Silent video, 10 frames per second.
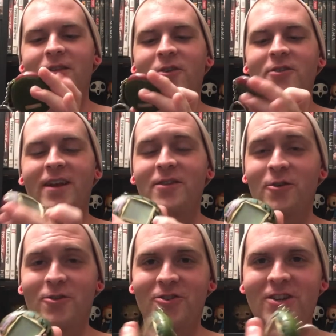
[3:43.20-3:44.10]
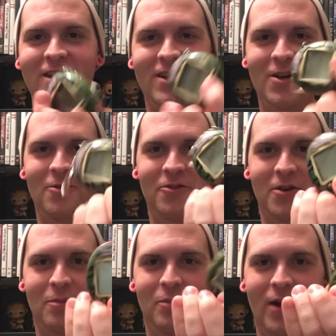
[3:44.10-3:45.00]
there's, like, little cheat codes you
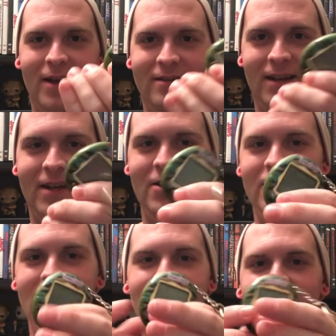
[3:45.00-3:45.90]
can press. Like, you see